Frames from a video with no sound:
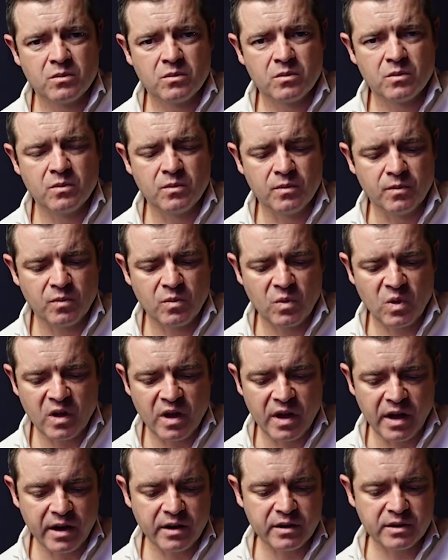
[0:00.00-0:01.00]

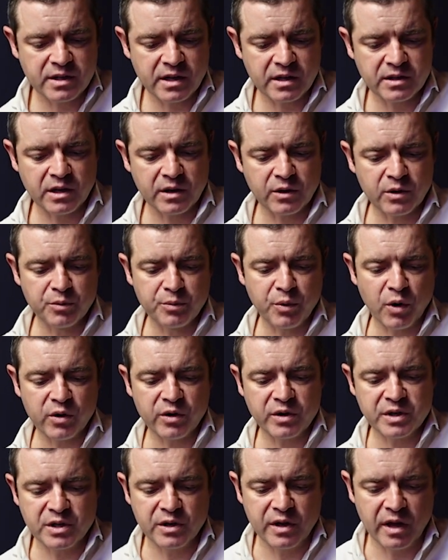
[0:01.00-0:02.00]
Yeah, and it sounds like good
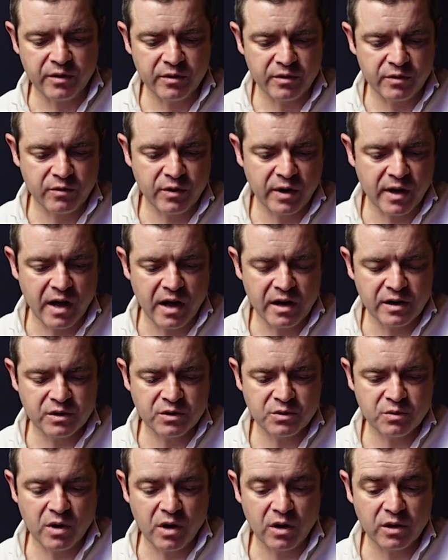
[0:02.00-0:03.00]
progress in that regard
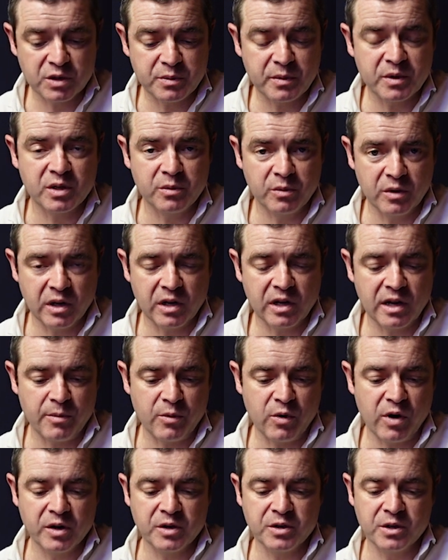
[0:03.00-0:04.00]
as well, especially with the
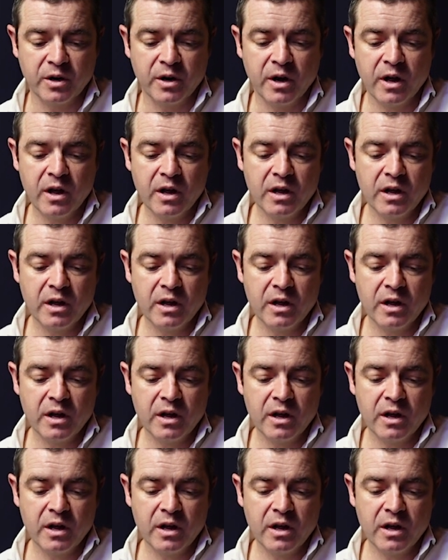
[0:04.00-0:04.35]
collaboration.